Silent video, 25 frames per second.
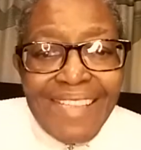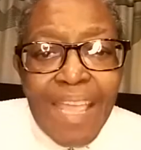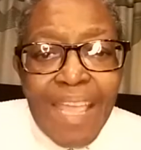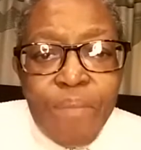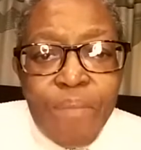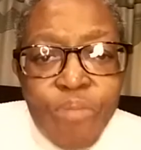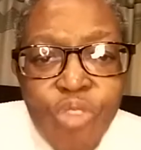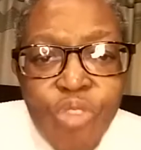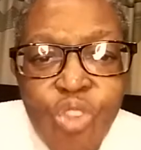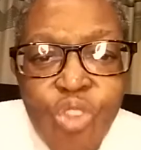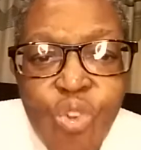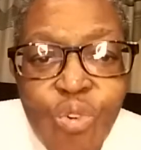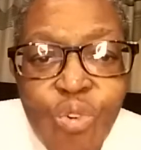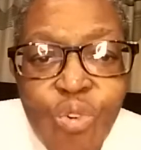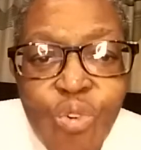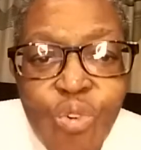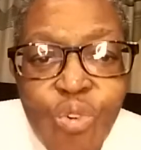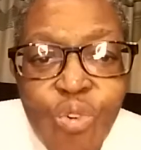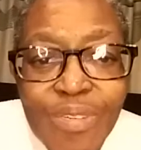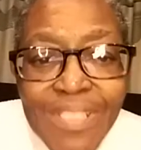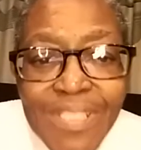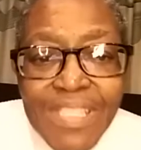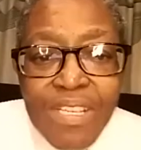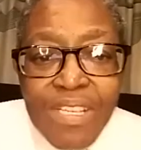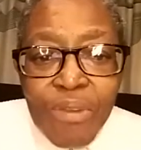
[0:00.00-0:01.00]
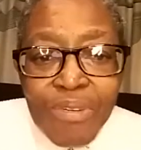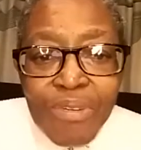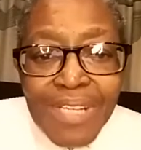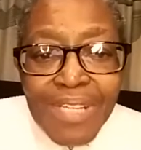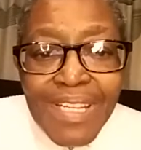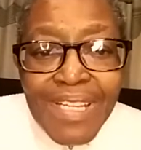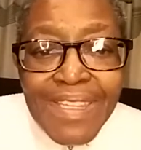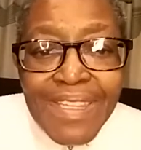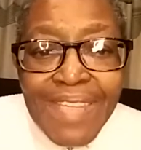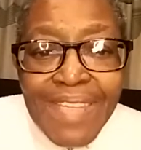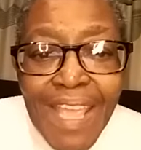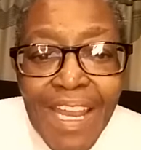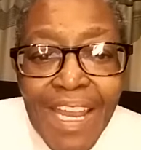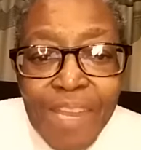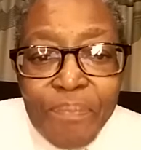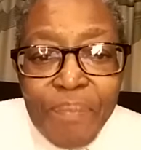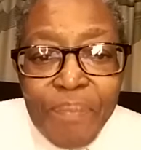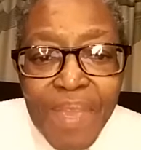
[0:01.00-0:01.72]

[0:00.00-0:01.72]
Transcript: I'm using on a daily